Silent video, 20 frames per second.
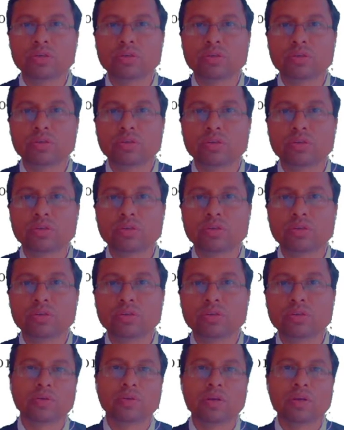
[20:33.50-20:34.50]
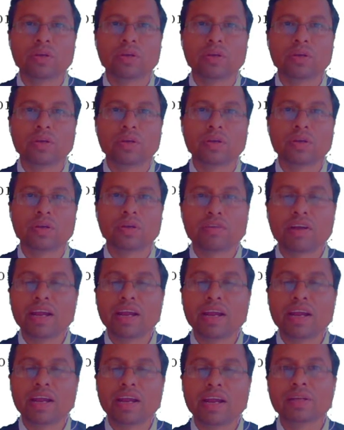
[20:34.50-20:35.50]
to focus on. So
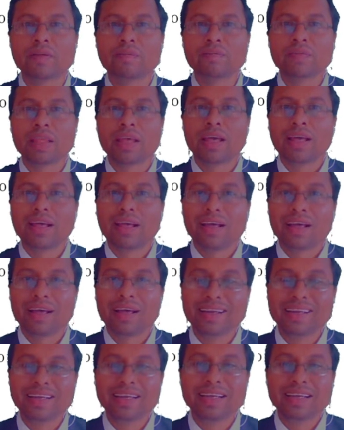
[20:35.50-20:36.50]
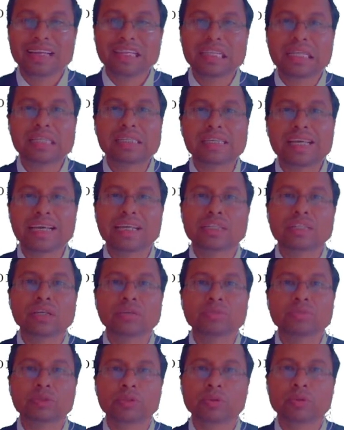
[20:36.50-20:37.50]
friends, in this
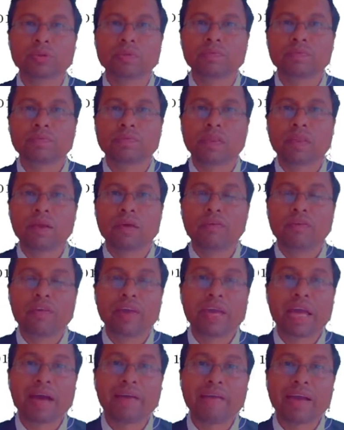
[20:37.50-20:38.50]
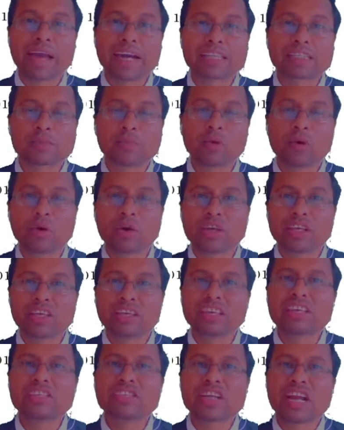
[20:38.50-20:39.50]
interview, we have explored
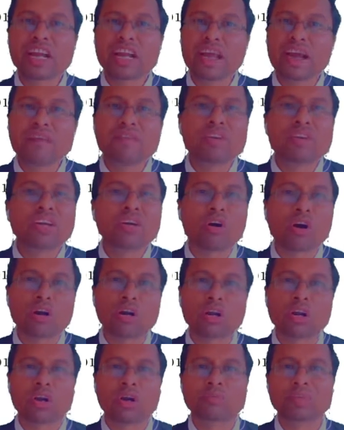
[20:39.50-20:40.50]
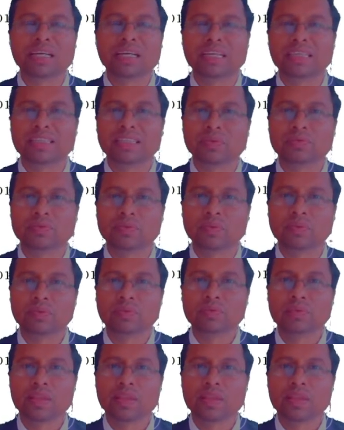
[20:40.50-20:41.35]
each and every corner of the interview.